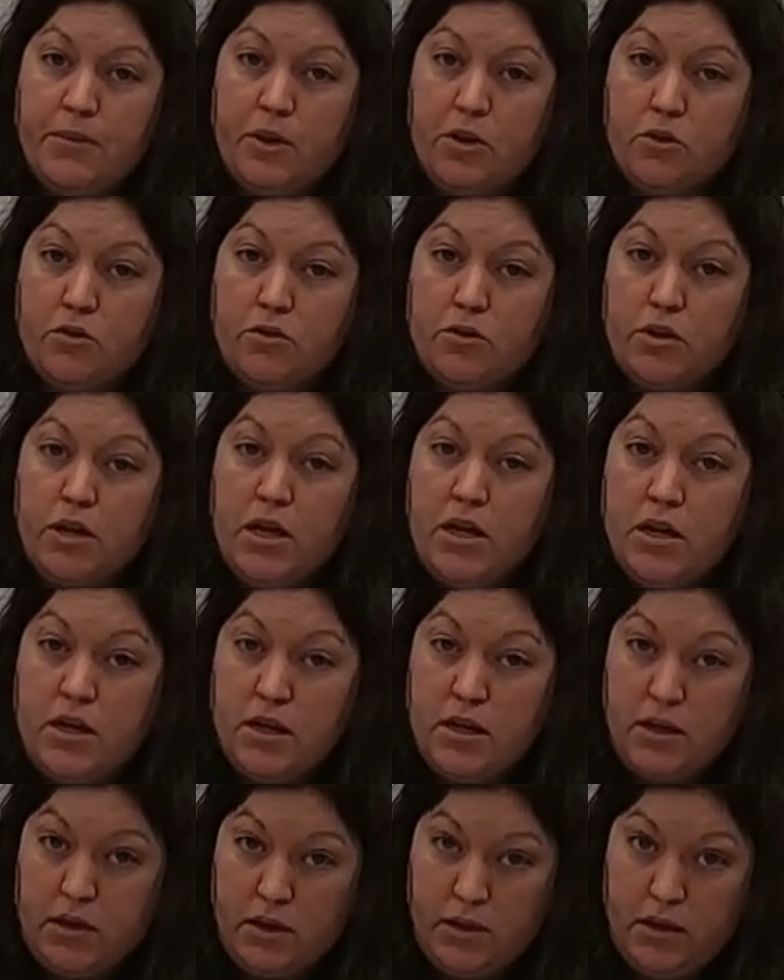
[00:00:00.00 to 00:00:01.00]
build
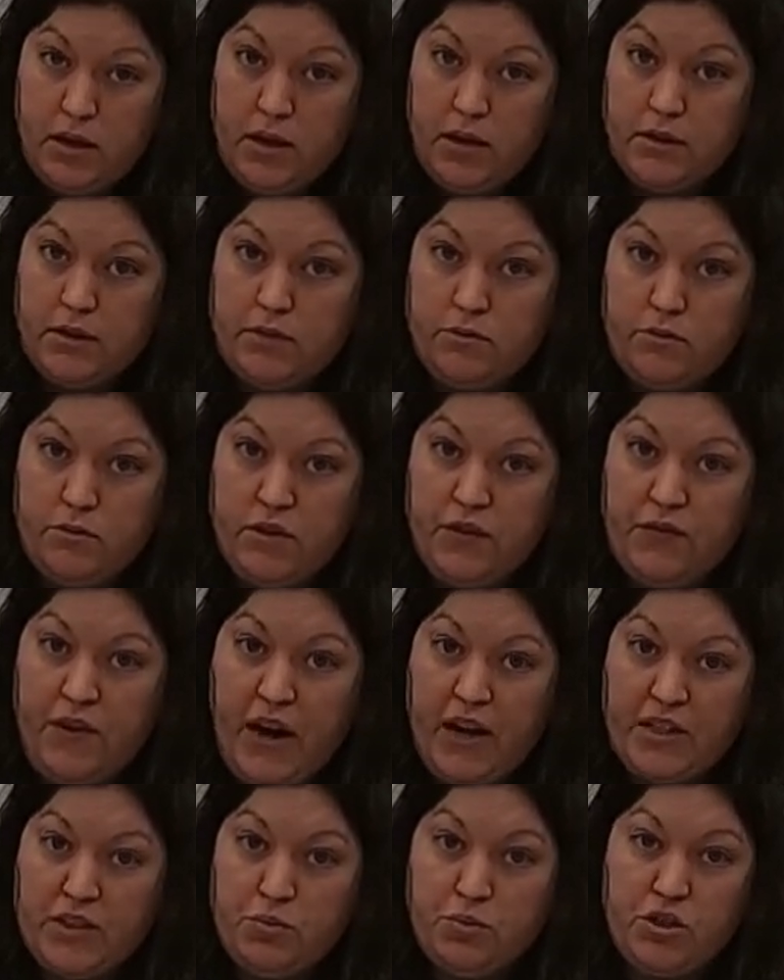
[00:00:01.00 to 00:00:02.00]
a
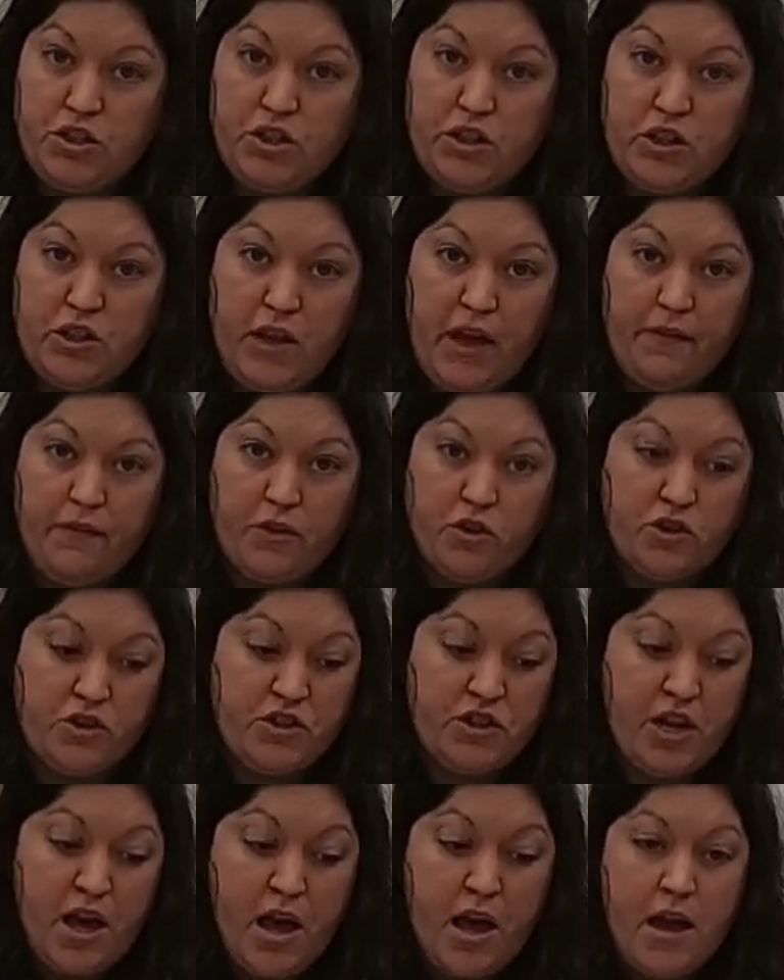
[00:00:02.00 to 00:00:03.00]
device, which is
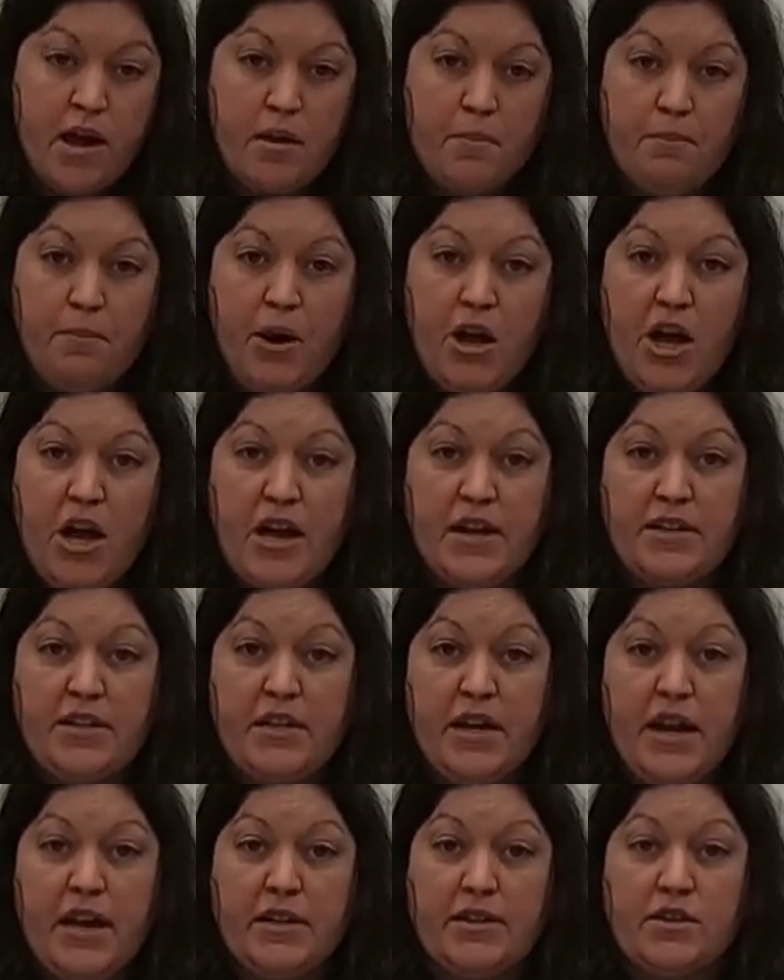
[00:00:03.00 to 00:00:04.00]
levers.
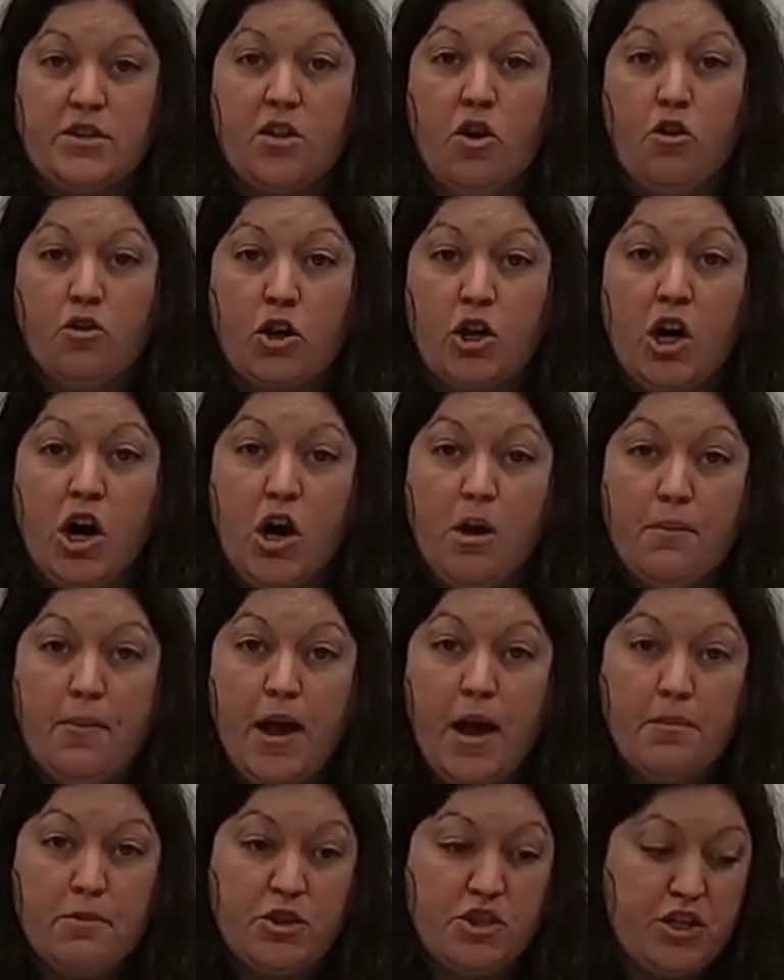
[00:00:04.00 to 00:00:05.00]
But it's called a
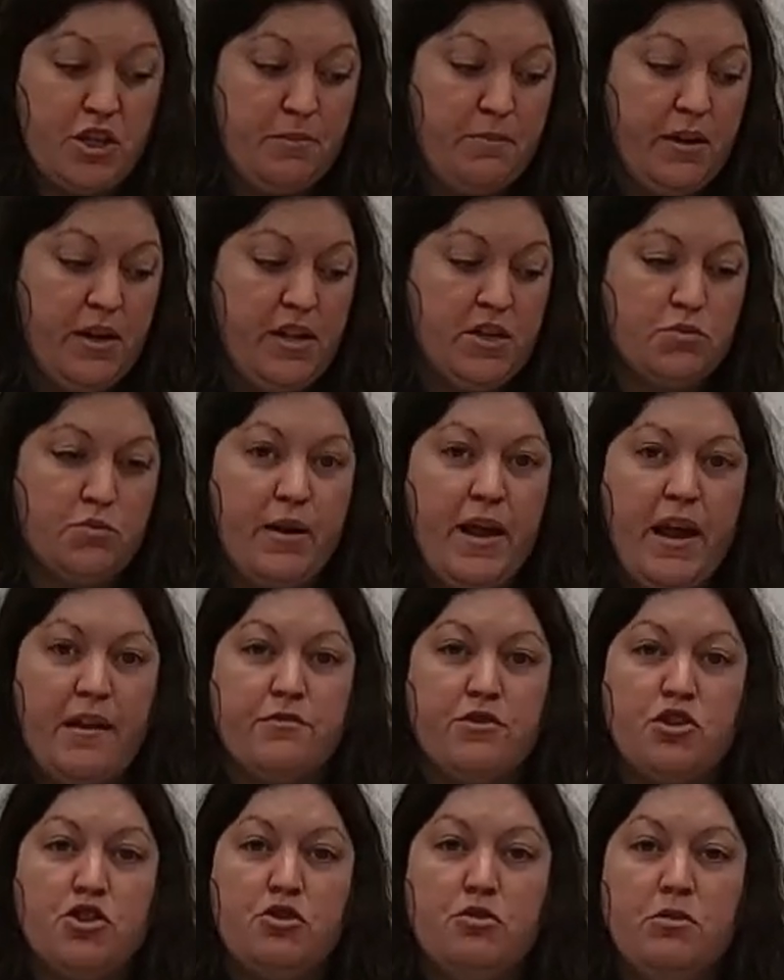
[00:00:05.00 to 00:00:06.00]
compound machine because we
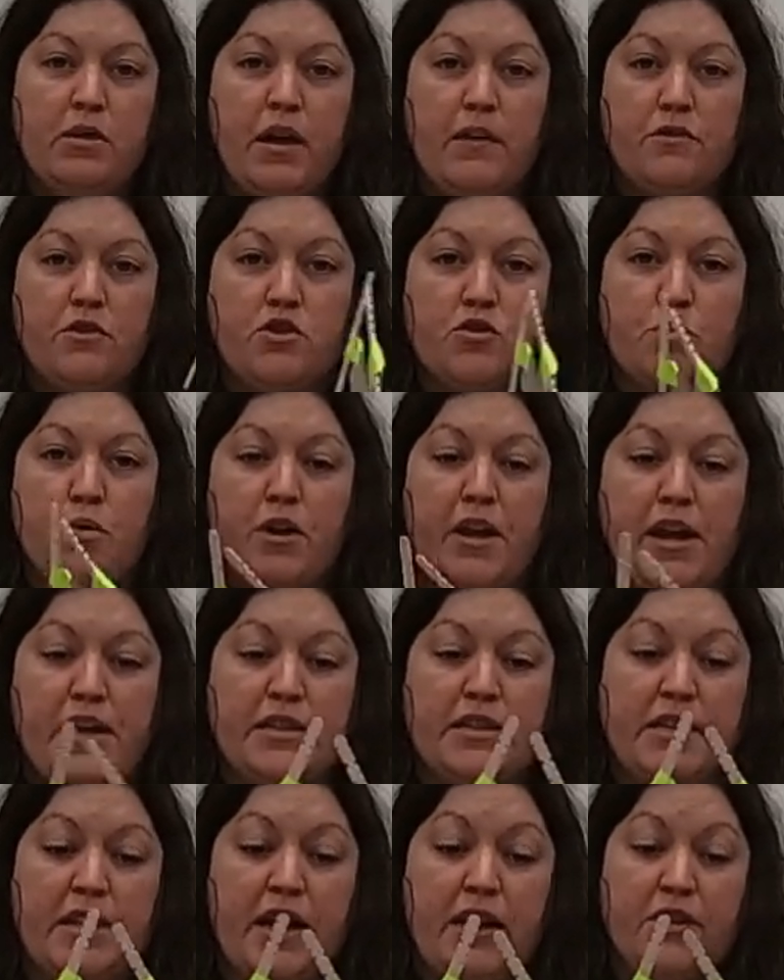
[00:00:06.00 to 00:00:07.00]
have two levers working
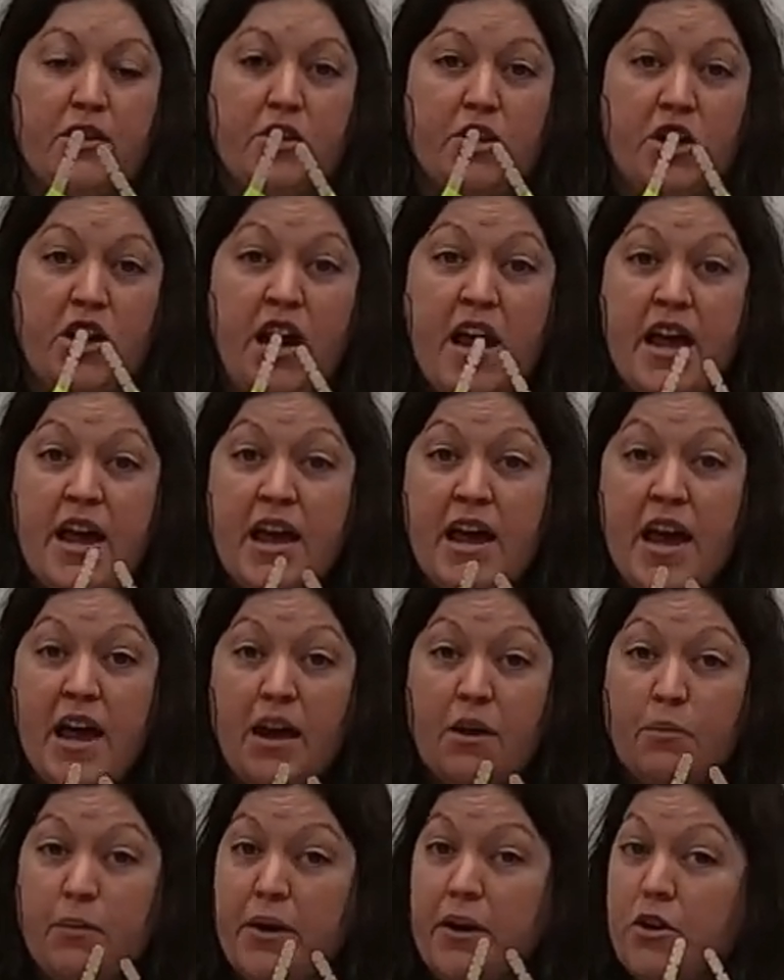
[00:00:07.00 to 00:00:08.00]
together.
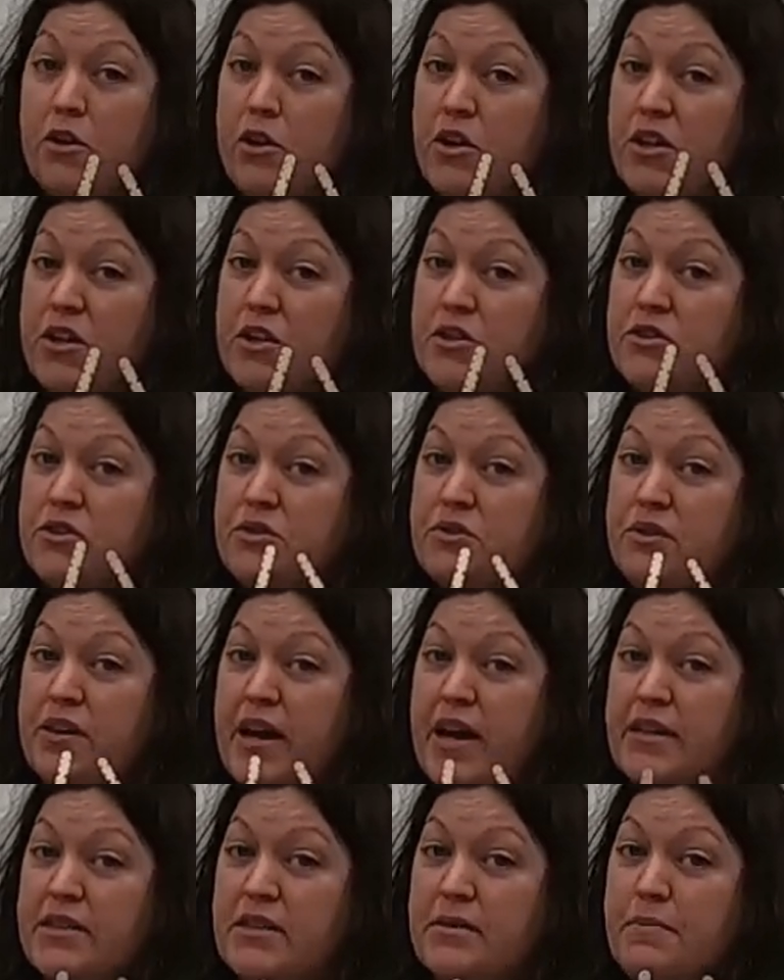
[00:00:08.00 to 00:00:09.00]
And we are going to do
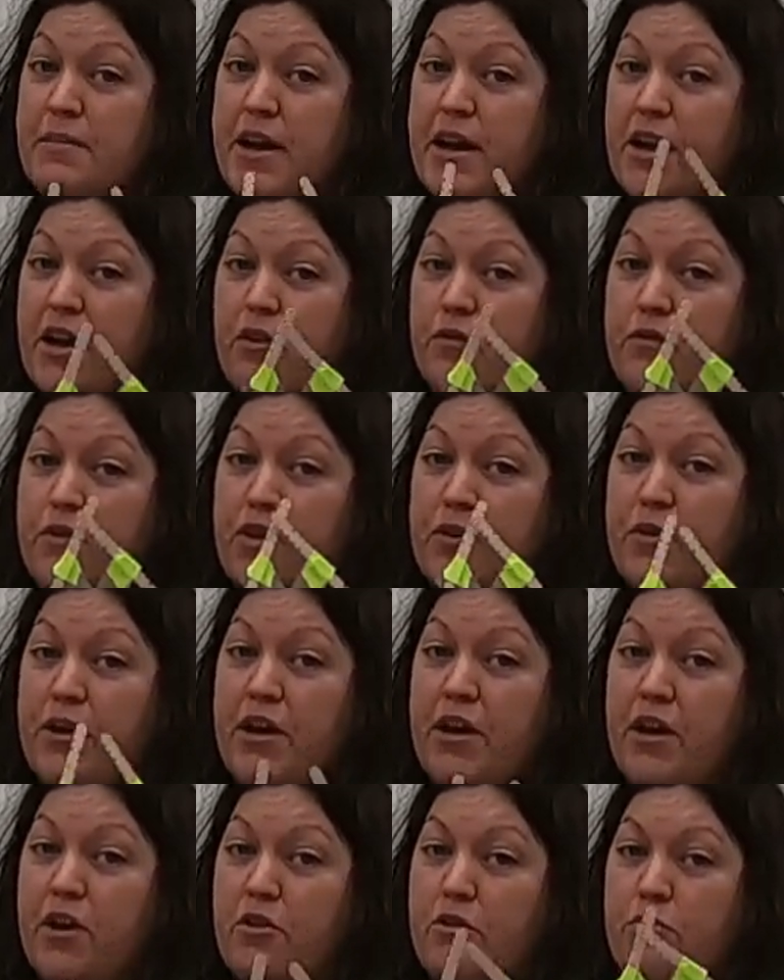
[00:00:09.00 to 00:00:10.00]
that to make our
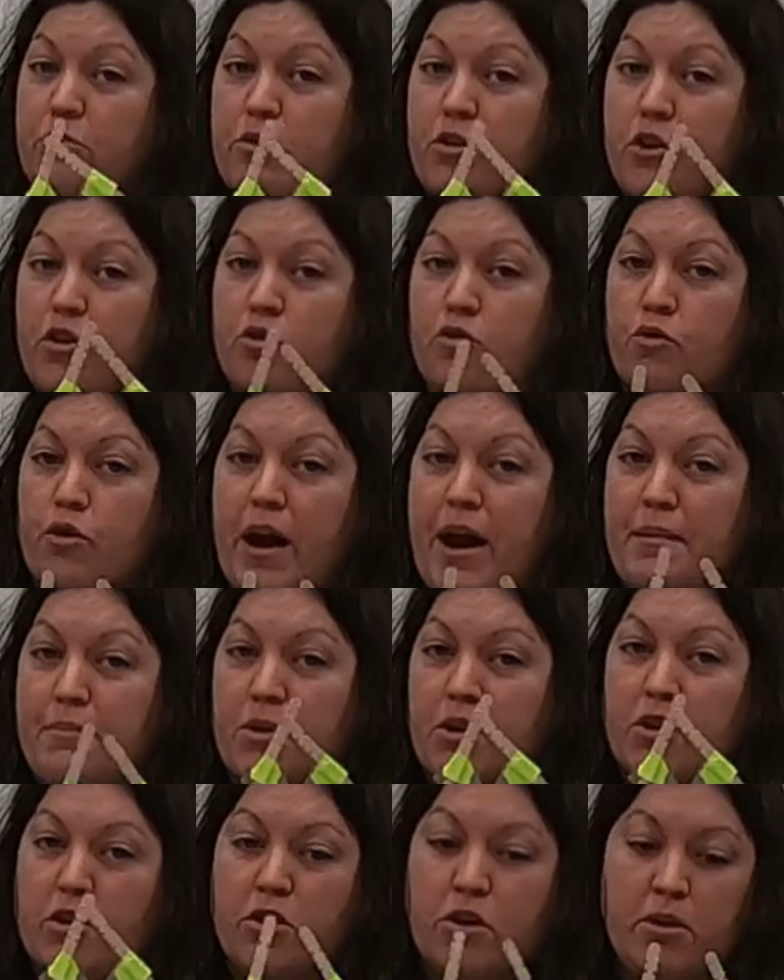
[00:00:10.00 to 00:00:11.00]
very own
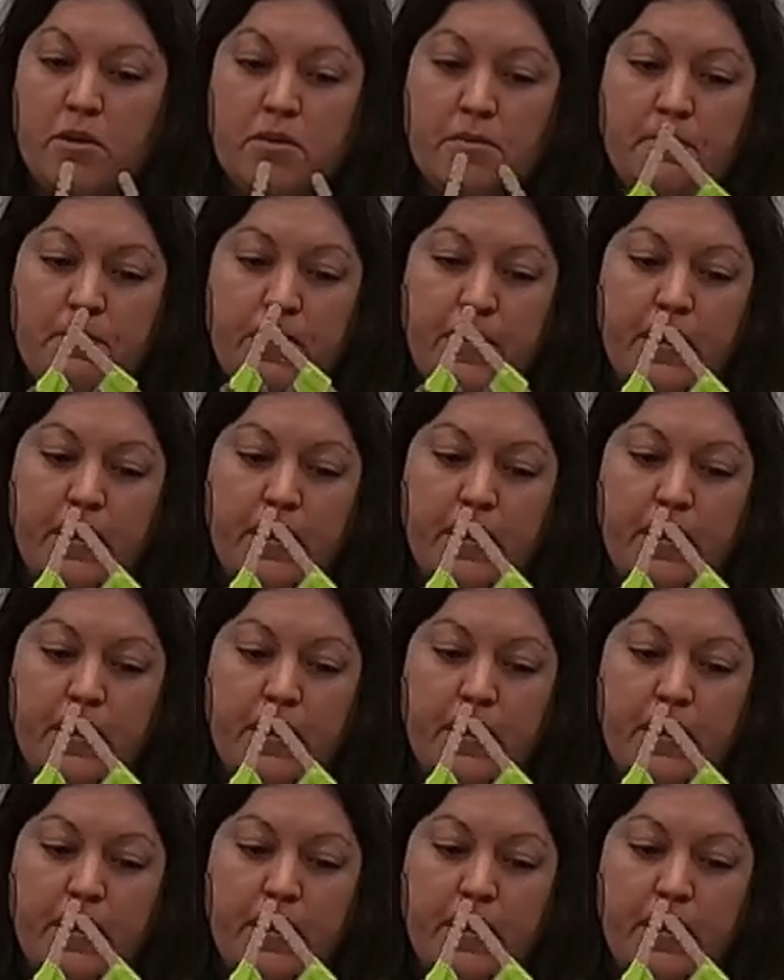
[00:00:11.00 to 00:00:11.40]
grabber.